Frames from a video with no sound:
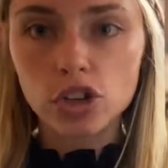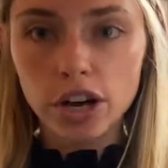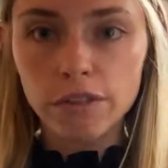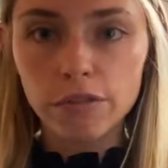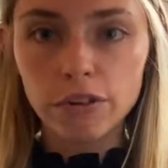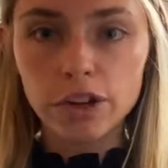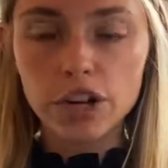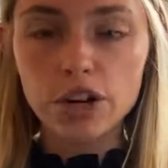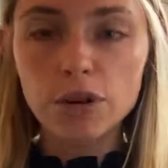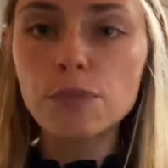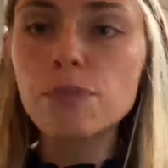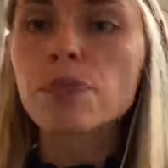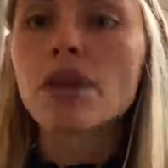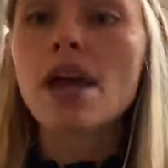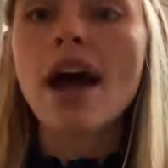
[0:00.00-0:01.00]
great for
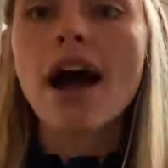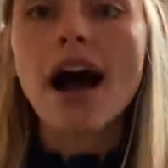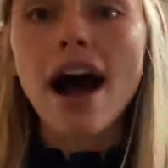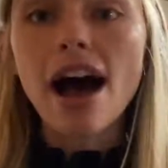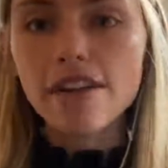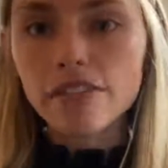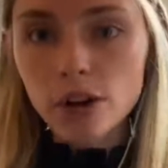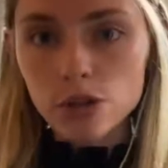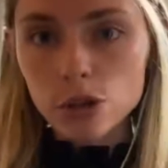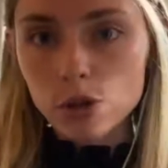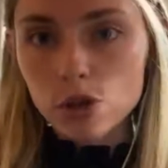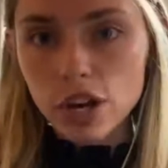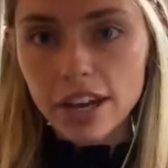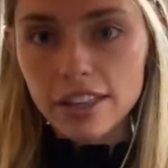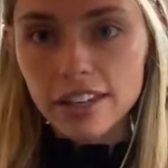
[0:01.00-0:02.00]
you. I've
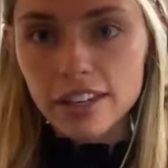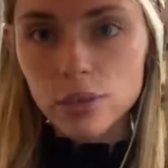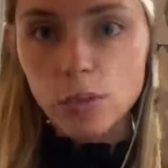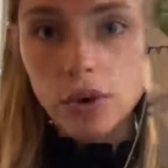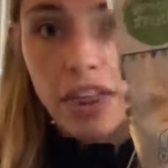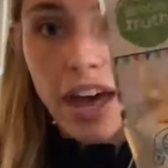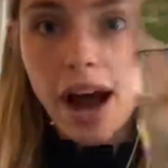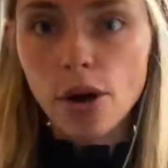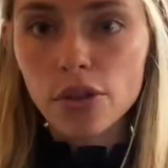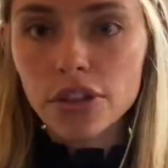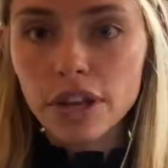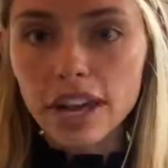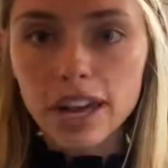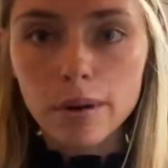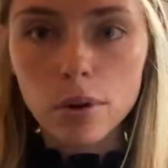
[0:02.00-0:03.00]
also tried this without
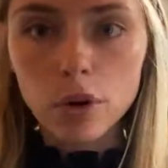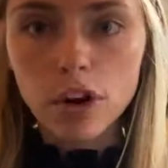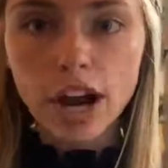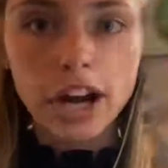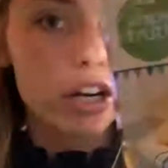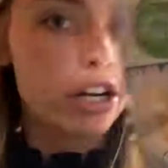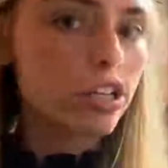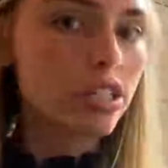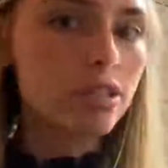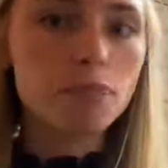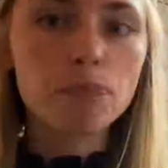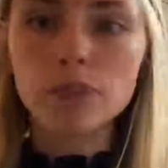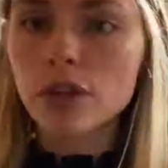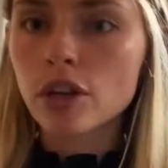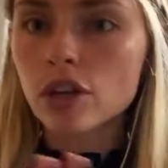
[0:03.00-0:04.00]
the animal crackers.
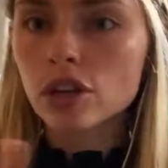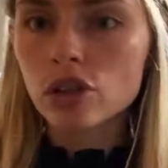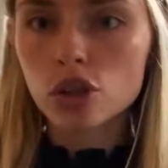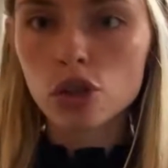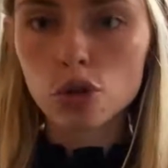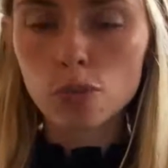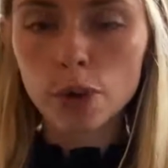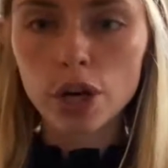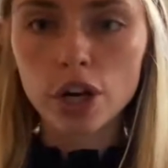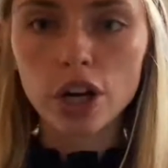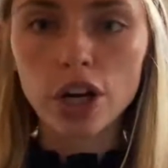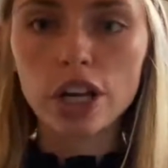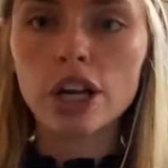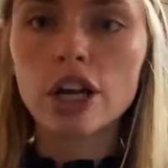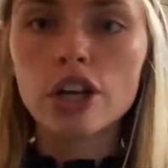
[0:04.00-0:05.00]
Super
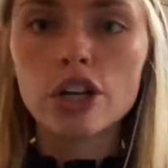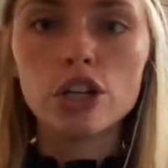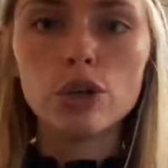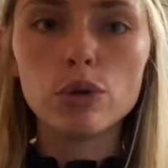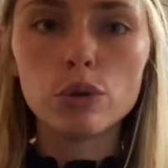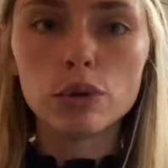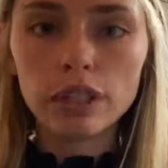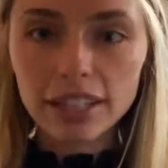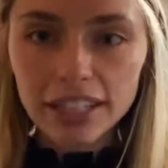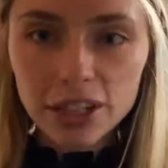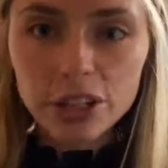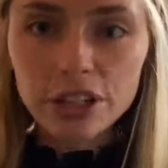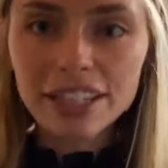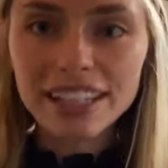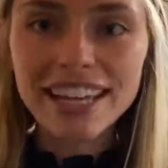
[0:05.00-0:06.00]
good. You
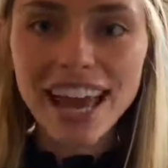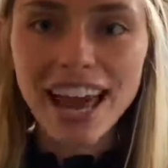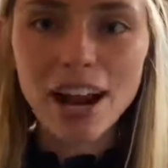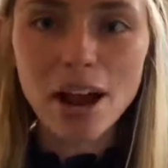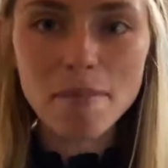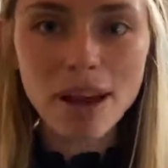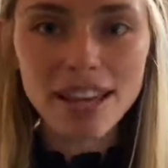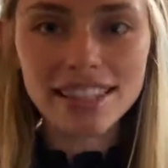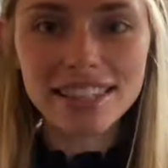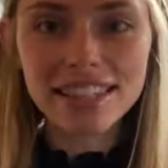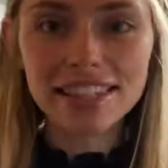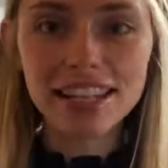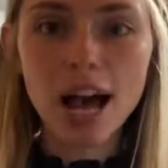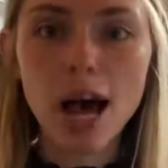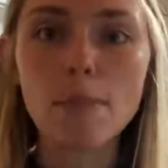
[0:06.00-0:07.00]
literally cannot mess
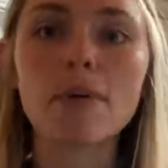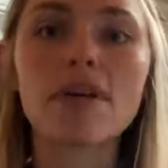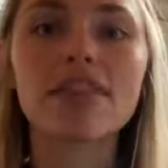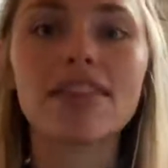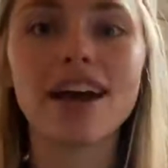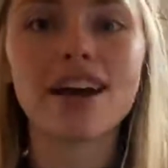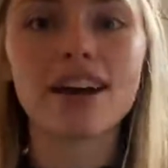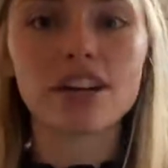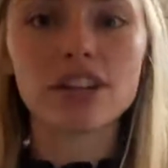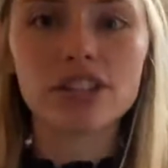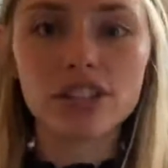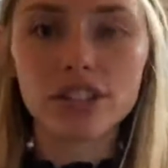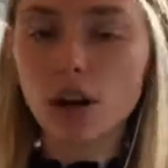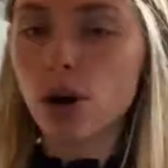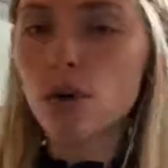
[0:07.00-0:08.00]
these up. They are
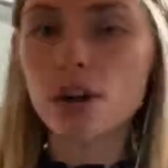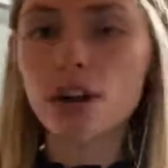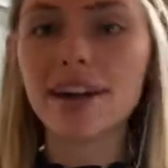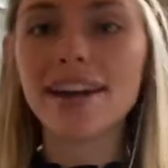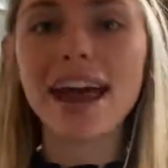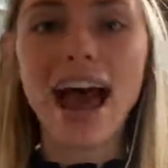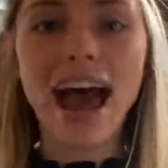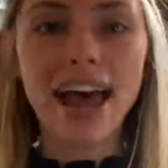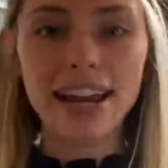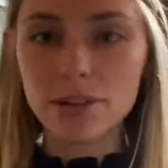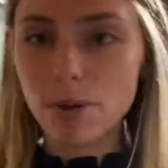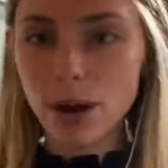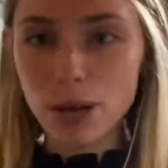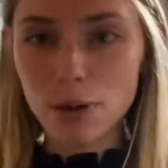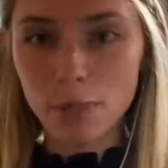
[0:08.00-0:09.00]
so good
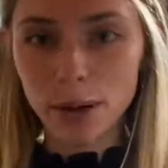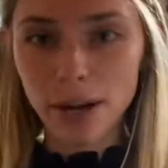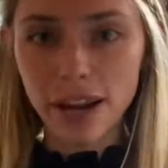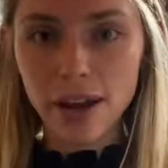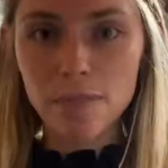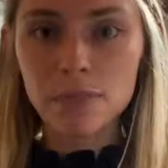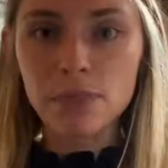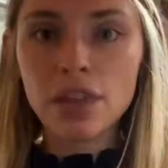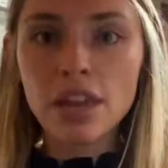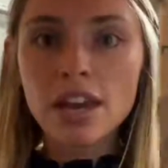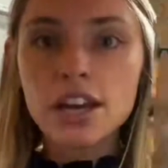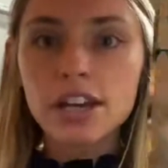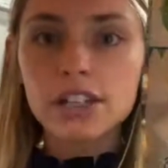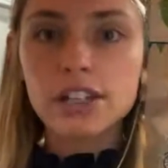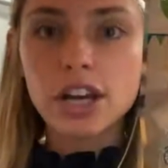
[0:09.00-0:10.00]
any way you put it.
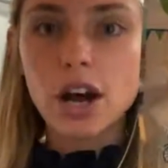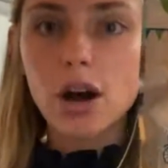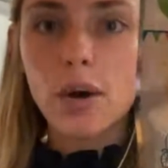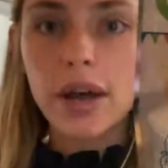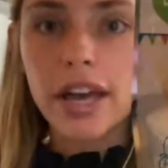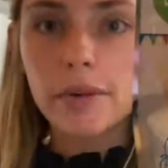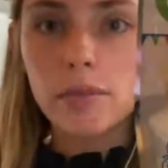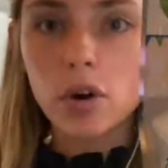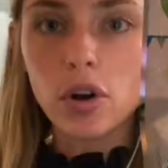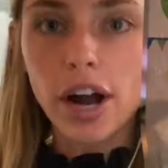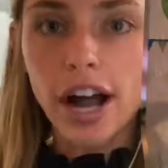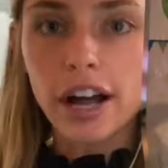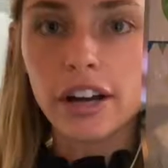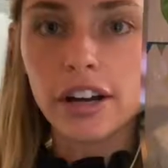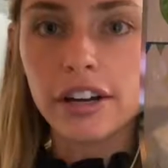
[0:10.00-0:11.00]
So animal
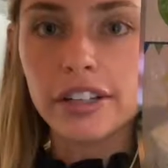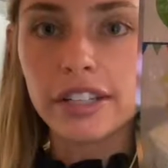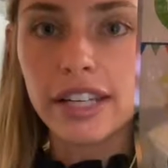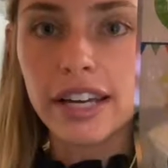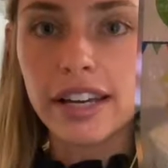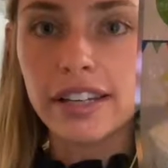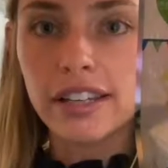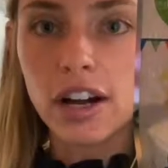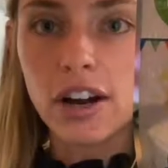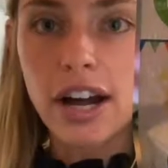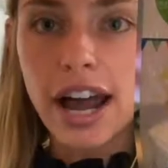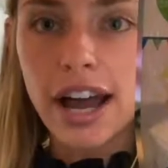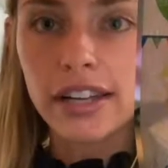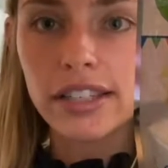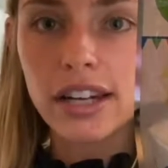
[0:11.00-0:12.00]
crackers is our
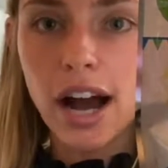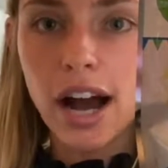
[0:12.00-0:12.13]
next